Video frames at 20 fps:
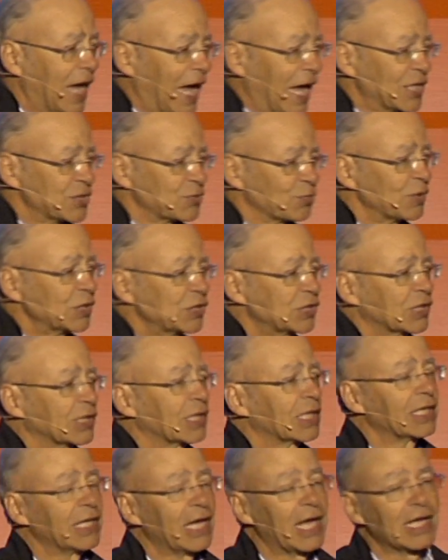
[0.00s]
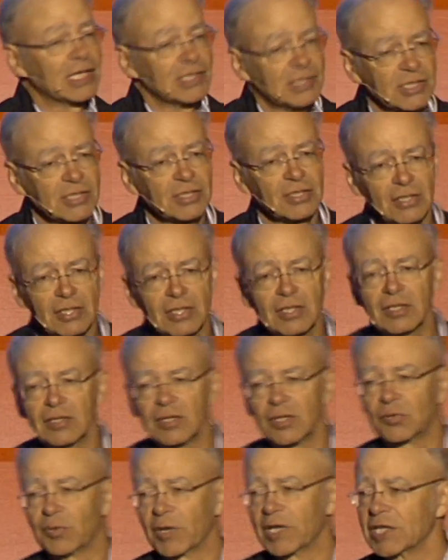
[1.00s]
as recently as
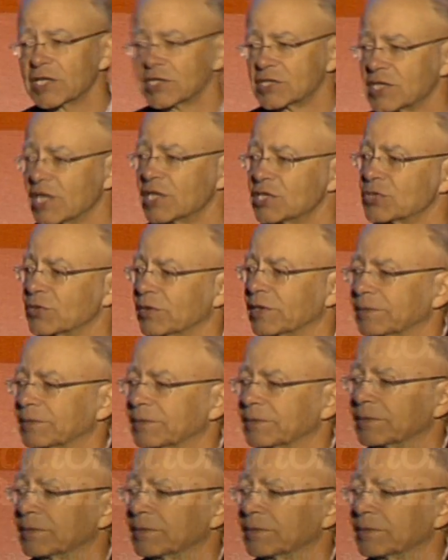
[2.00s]
the 20th century.